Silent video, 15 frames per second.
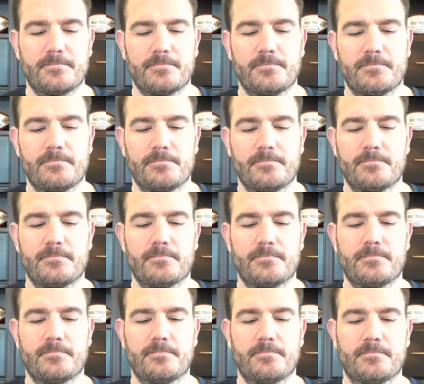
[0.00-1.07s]

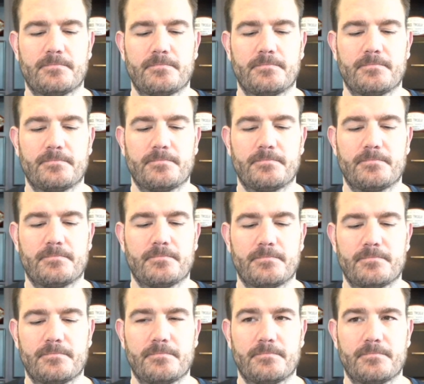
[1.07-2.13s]

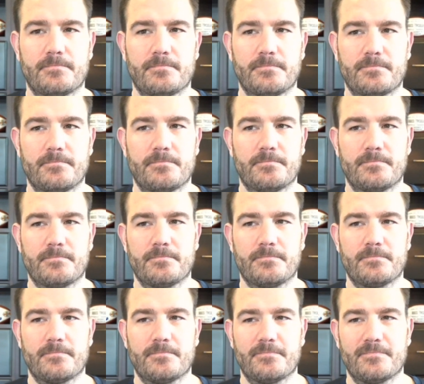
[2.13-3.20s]

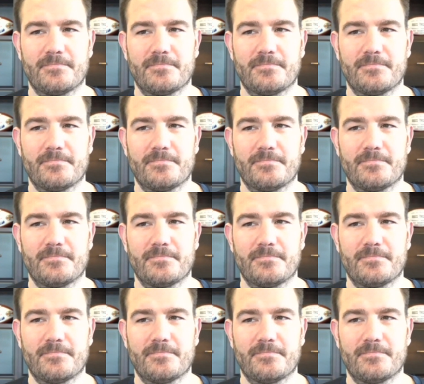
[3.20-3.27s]
[no speech]